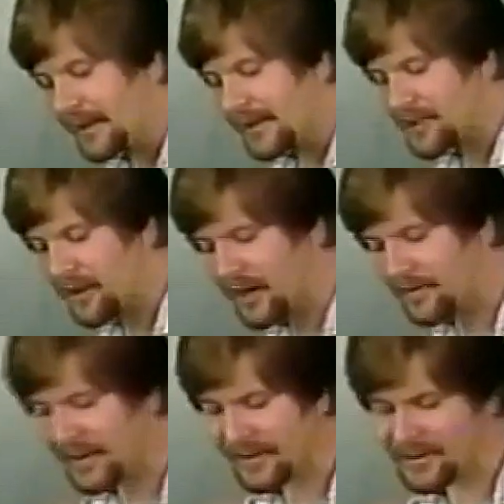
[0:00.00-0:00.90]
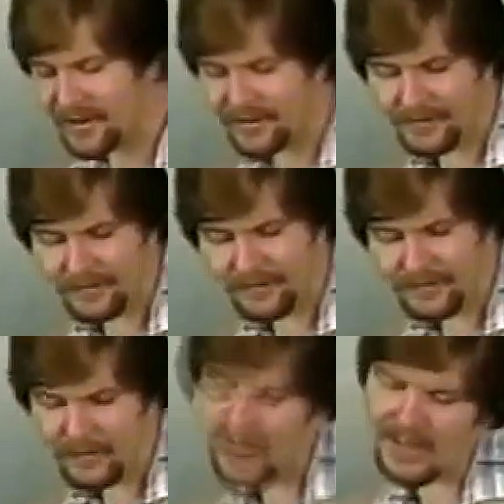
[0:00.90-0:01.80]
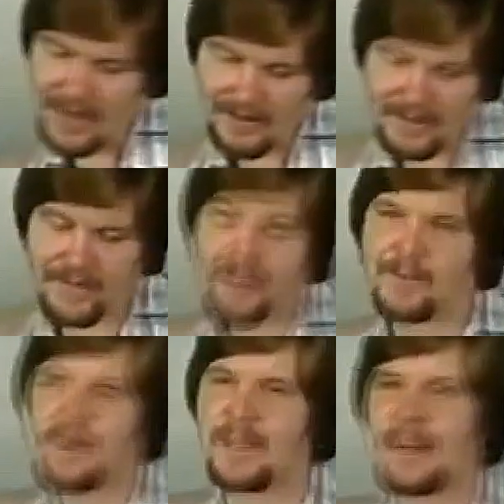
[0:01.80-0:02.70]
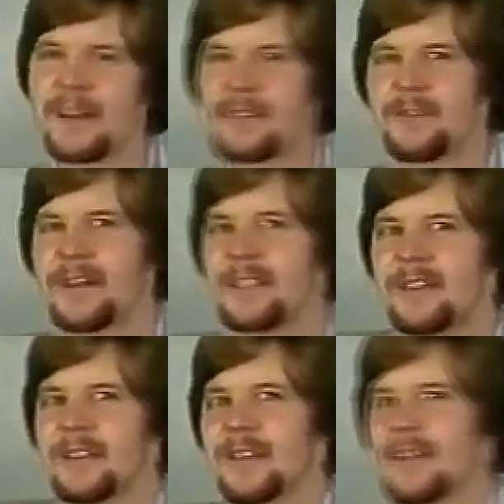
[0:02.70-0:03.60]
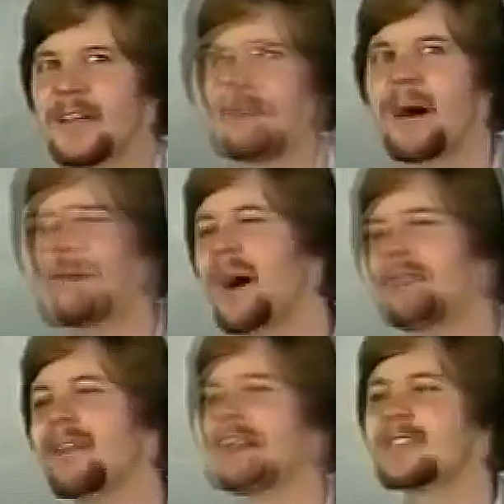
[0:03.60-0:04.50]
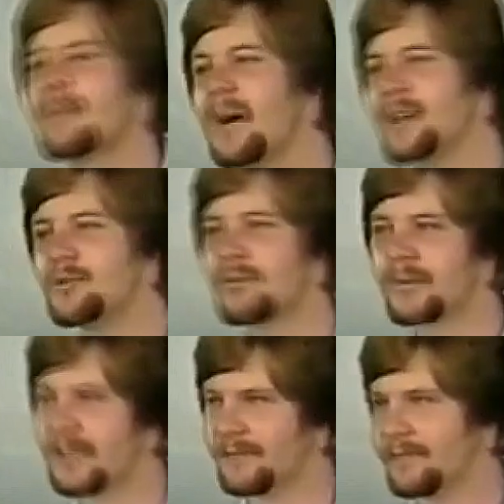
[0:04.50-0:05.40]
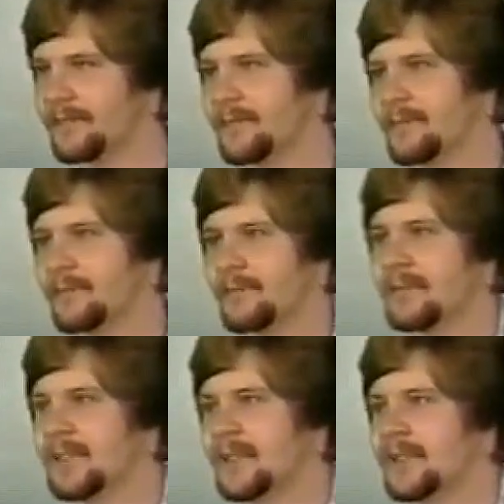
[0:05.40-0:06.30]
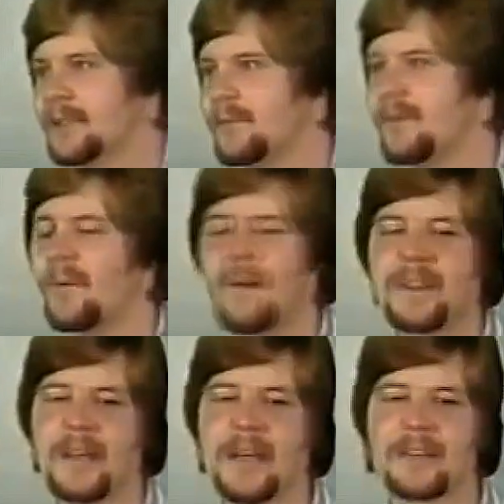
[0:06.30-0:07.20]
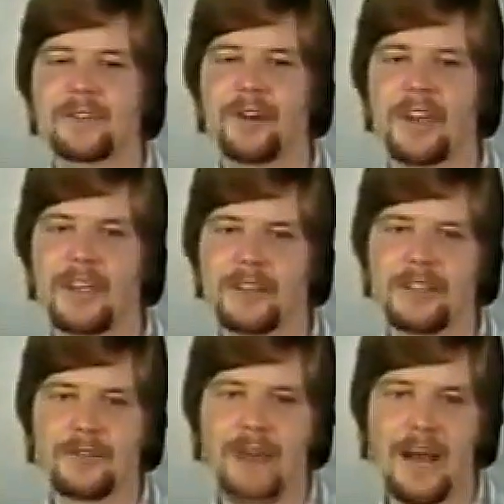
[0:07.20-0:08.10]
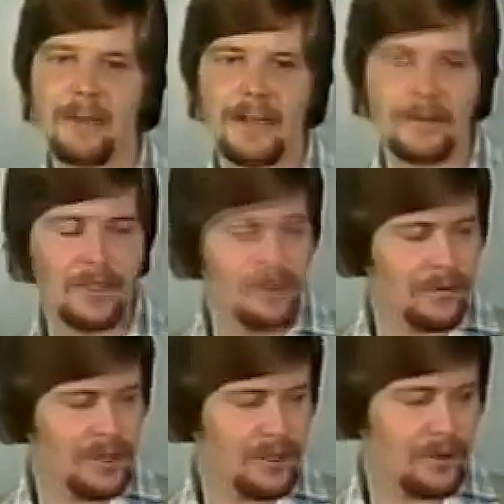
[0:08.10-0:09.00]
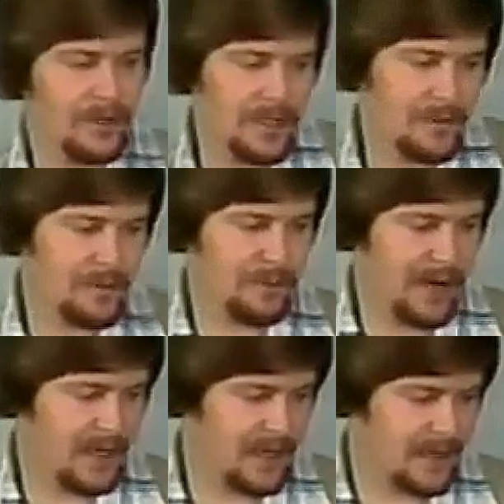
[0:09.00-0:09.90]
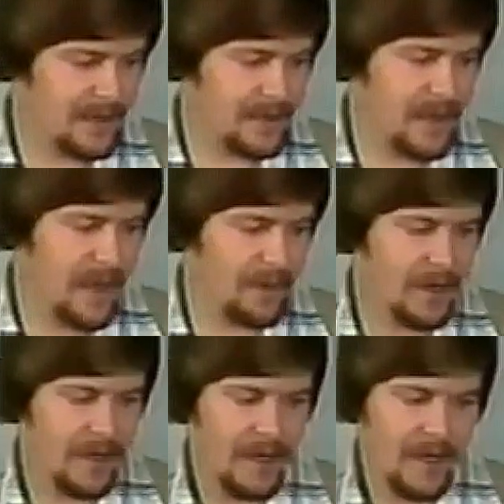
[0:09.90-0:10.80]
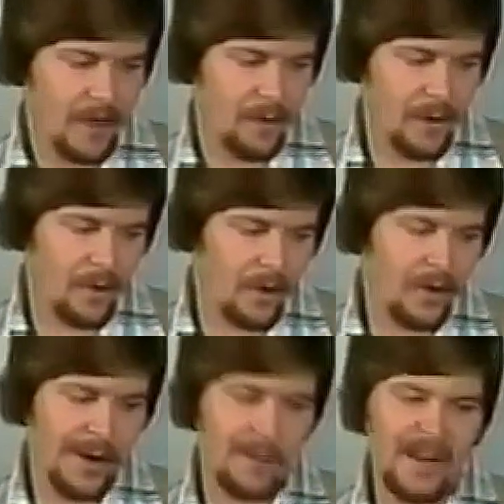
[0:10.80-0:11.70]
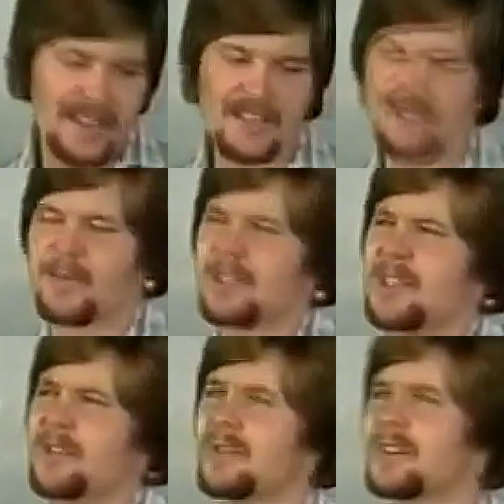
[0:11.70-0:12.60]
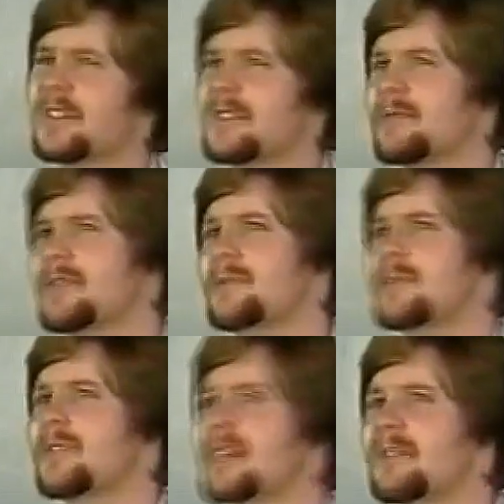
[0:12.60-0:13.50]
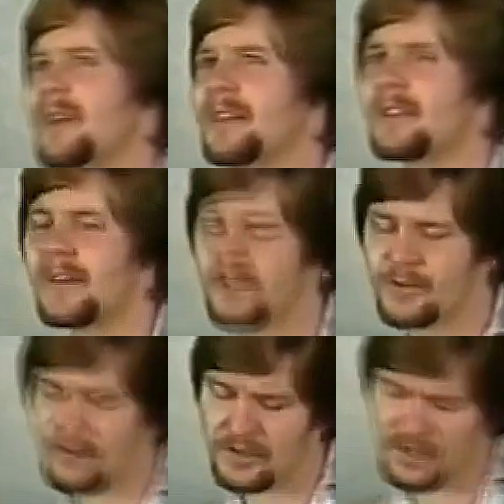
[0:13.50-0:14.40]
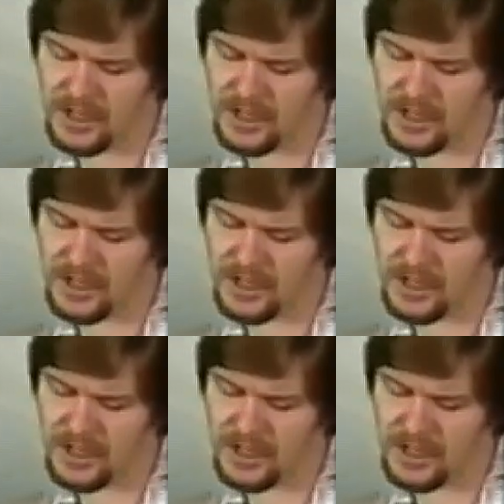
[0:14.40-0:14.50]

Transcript: let's talk about, uh, well, I'll give this one little illustration. My wife likes to buy jewelry. We were one day in Turkey, and she dragged me into a jewelry store. She was pregnant at the time, and we were all going witnessing, but she couldn't, so she was looking around these little stores, and